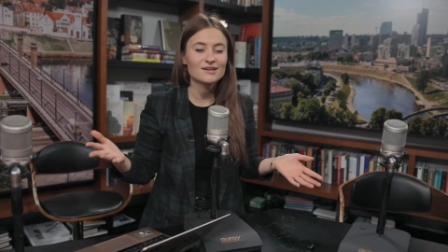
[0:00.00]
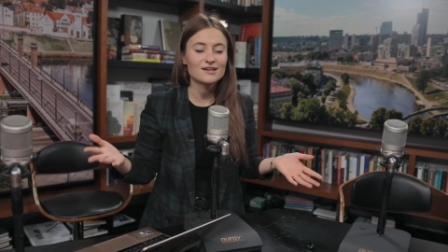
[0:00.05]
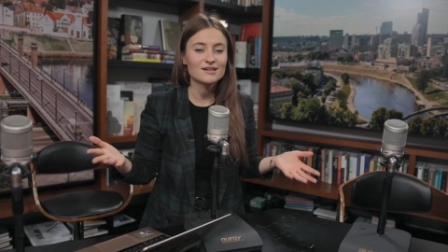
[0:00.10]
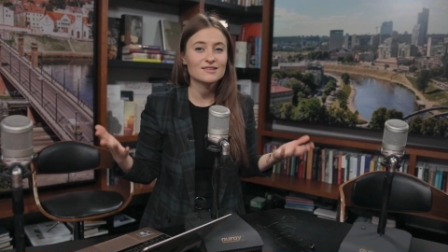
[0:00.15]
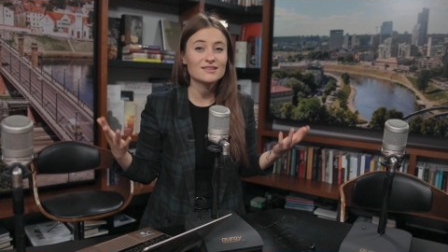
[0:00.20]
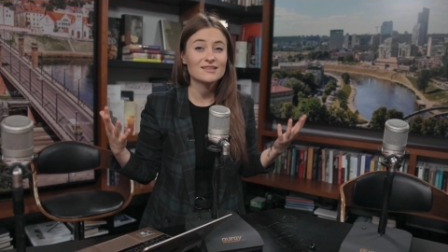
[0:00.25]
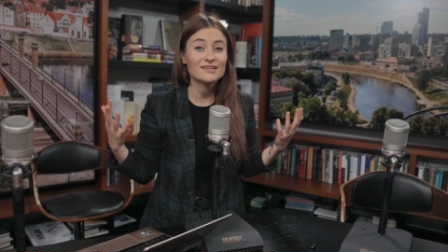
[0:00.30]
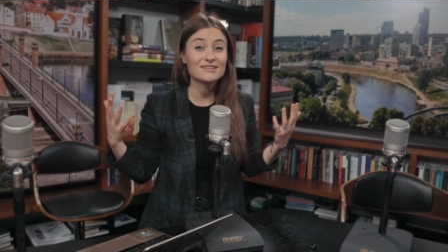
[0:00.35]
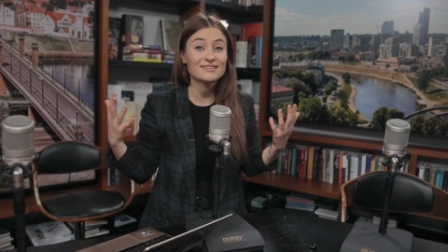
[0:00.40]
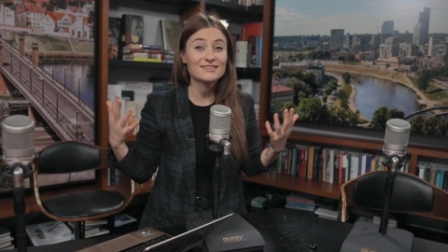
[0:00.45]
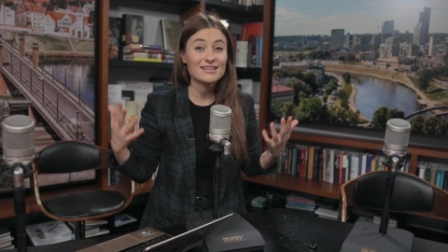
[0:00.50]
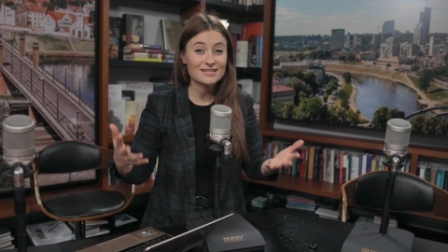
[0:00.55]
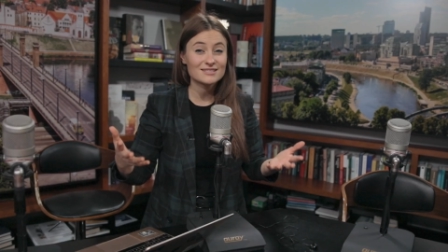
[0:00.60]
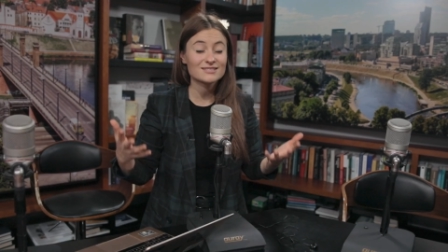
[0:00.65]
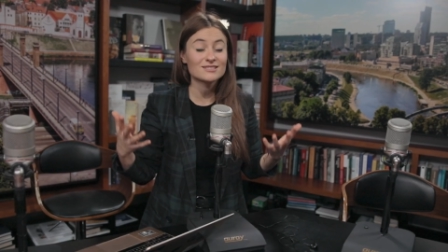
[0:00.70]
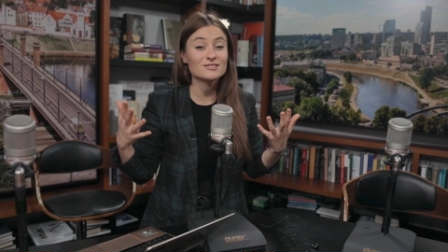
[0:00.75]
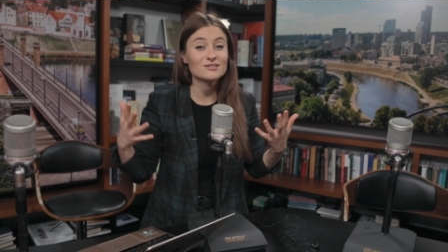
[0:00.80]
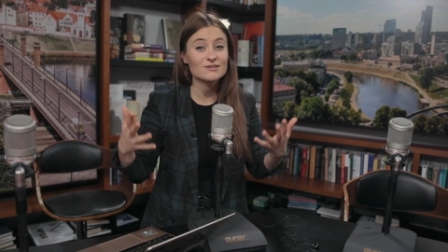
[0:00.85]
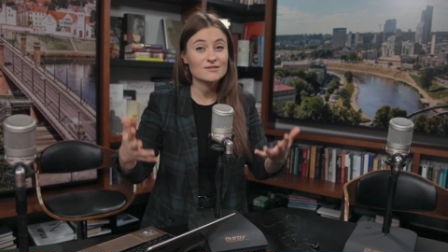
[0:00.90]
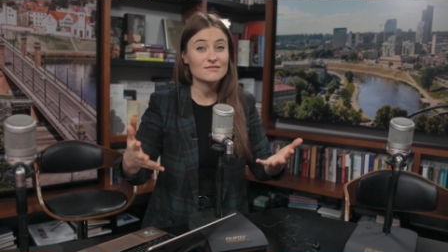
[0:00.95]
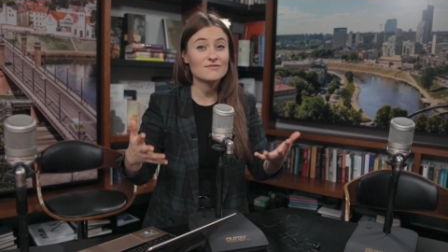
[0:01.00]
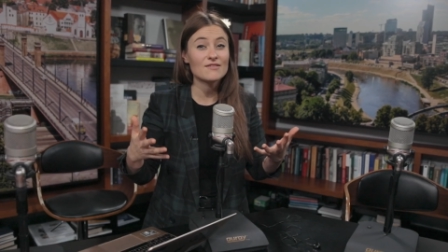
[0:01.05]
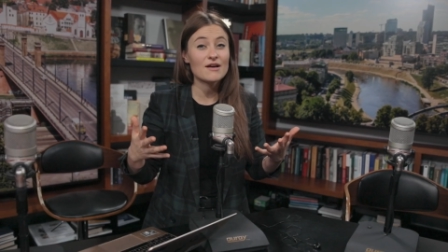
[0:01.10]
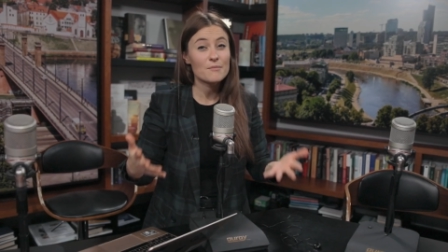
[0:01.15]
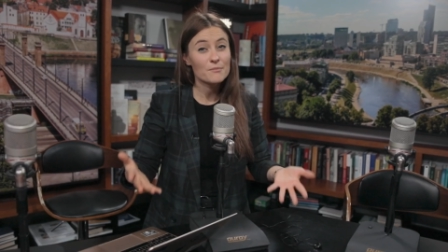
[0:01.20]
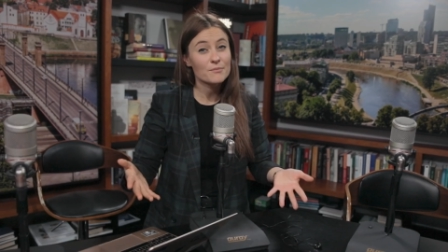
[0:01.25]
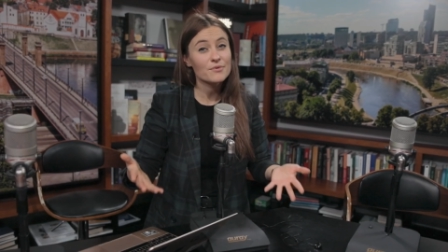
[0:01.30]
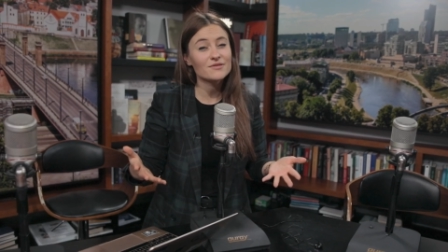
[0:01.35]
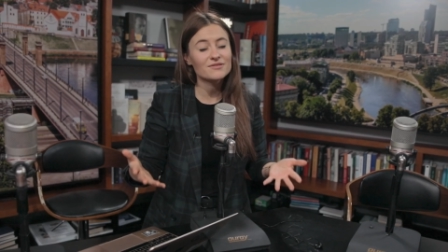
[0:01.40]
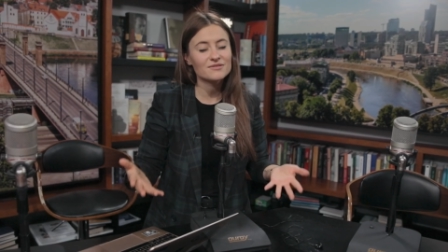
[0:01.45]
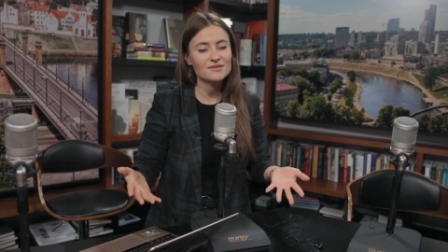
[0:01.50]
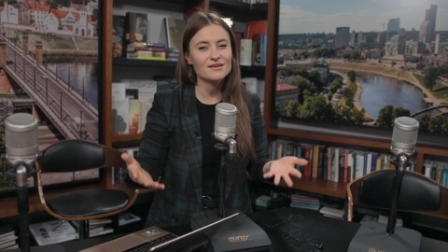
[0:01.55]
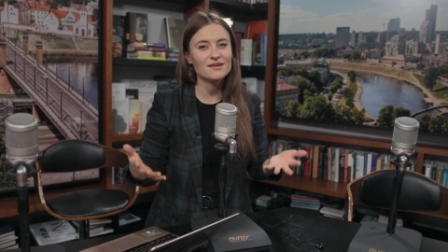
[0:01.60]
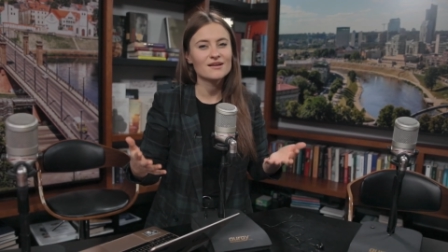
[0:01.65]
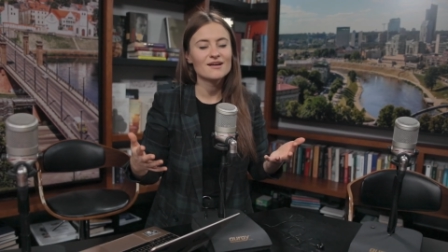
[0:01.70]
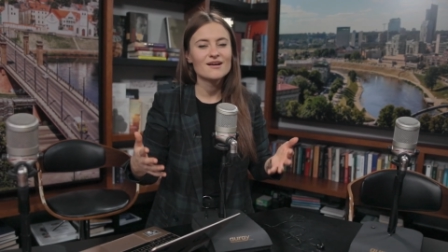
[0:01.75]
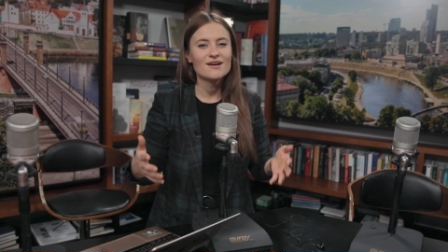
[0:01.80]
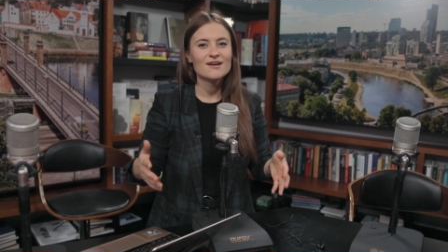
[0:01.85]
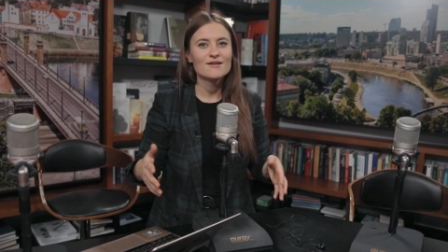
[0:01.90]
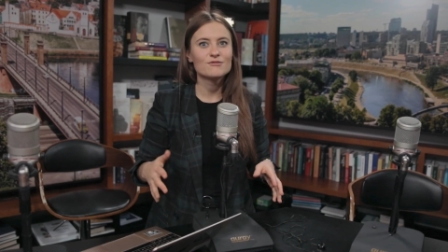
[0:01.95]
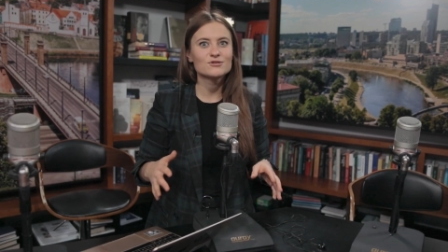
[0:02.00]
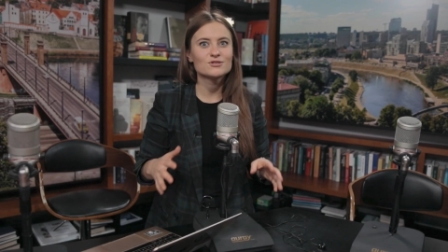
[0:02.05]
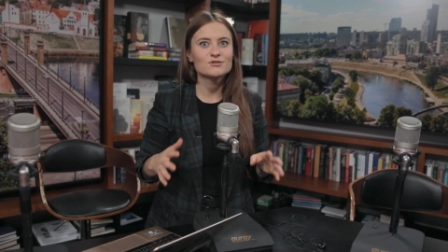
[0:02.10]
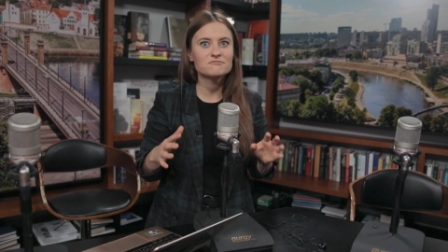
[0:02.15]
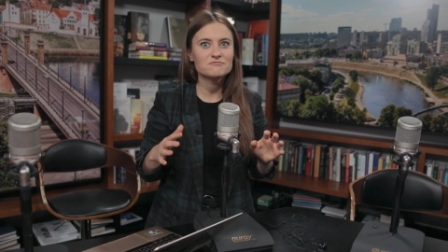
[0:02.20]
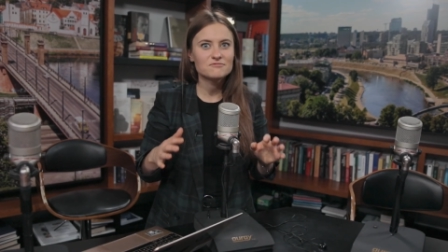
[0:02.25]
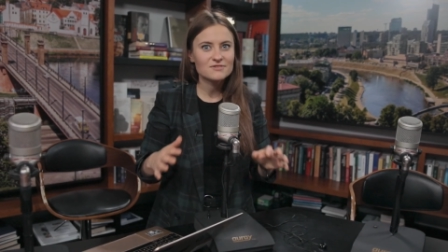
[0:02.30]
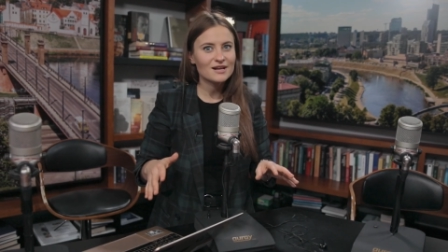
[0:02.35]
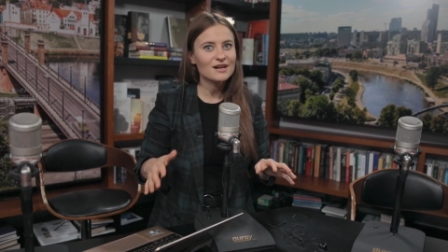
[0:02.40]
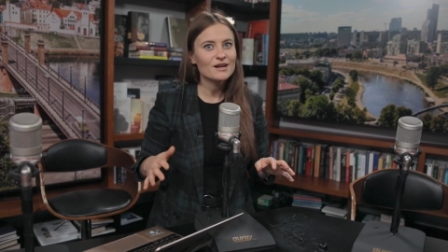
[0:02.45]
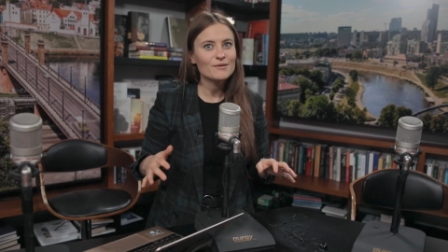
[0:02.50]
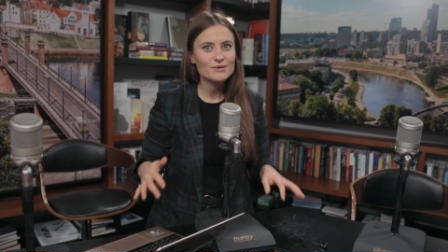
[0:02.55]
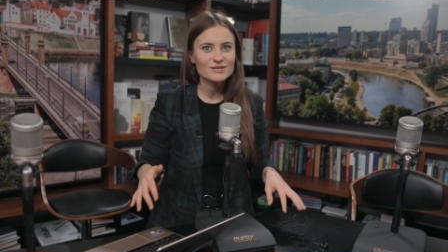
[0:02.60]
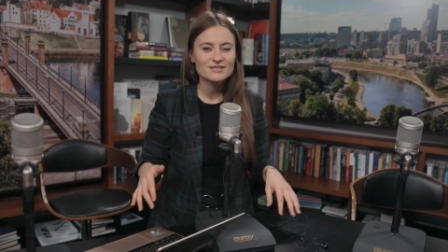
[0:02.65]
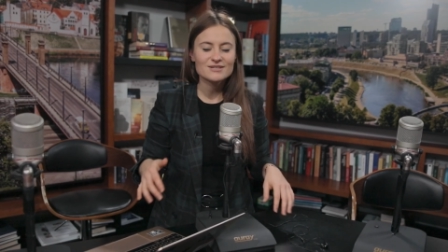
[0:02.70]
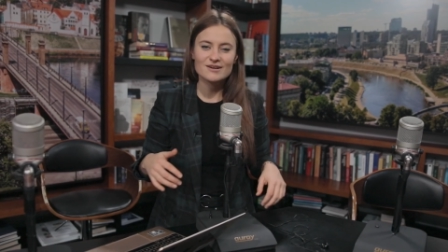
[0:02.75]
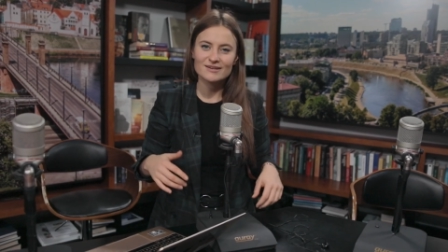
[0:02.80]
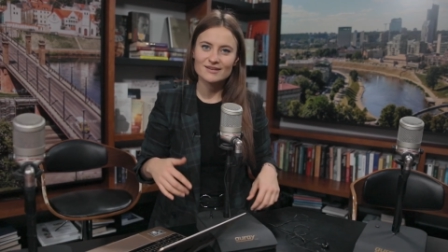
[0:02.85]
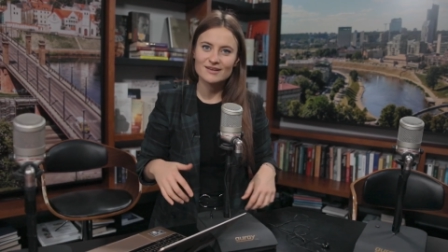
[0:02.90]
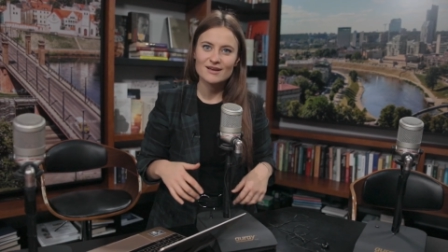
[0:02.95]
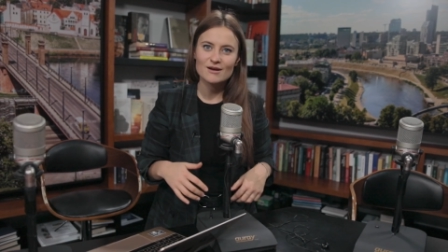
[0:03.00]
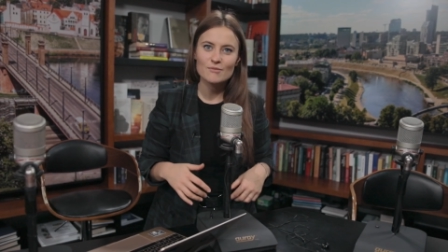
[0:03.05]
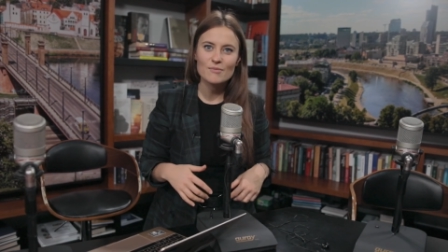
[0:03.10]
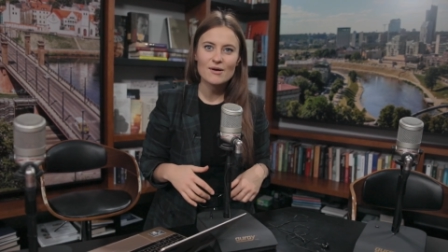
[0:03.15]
and I think that's the sort of empathy we should really be talking